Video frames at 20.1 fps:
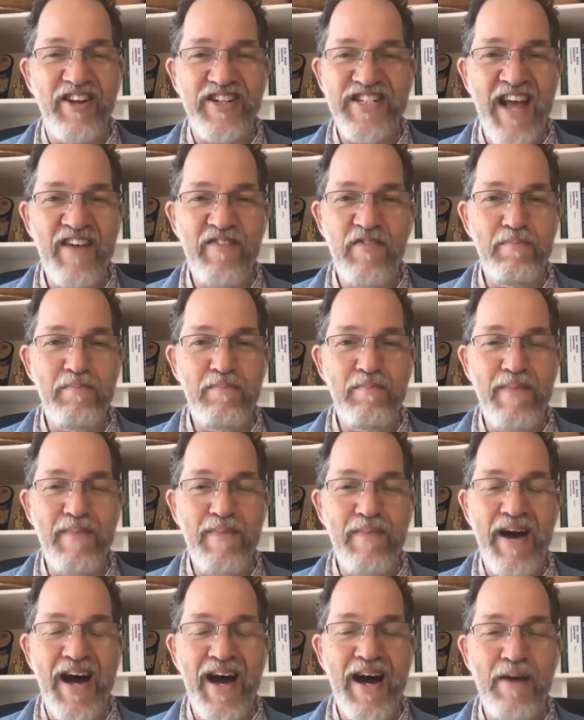to have a
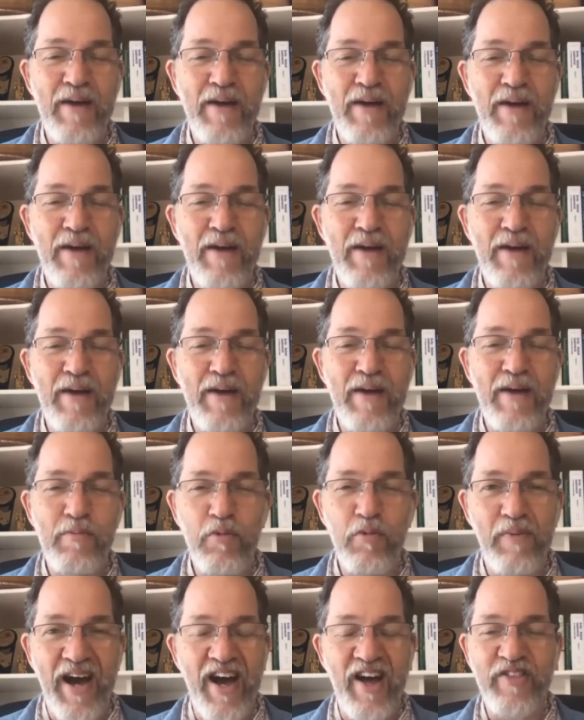marble
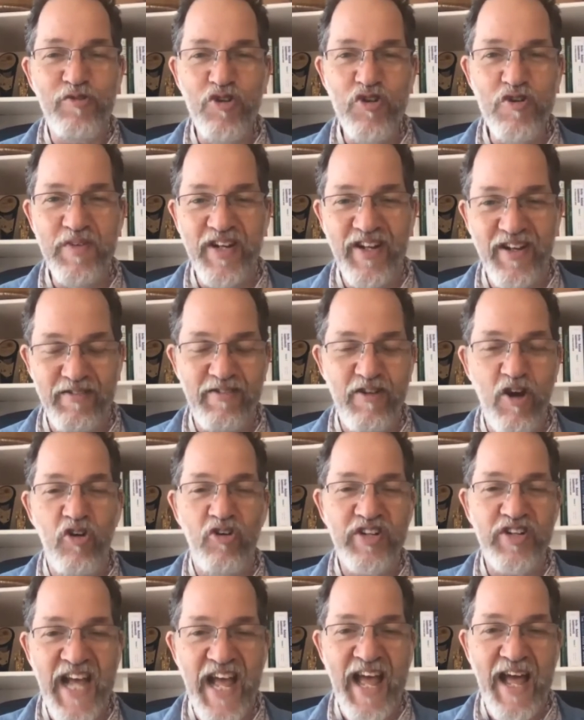bathroom and a gold
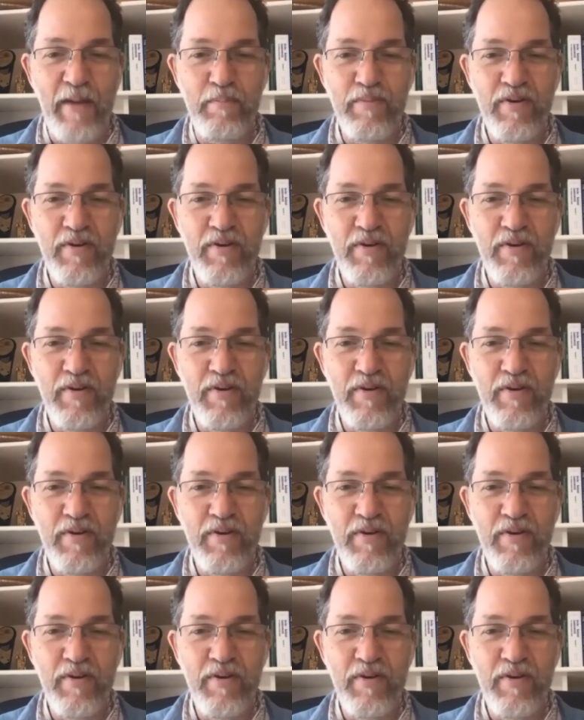tap,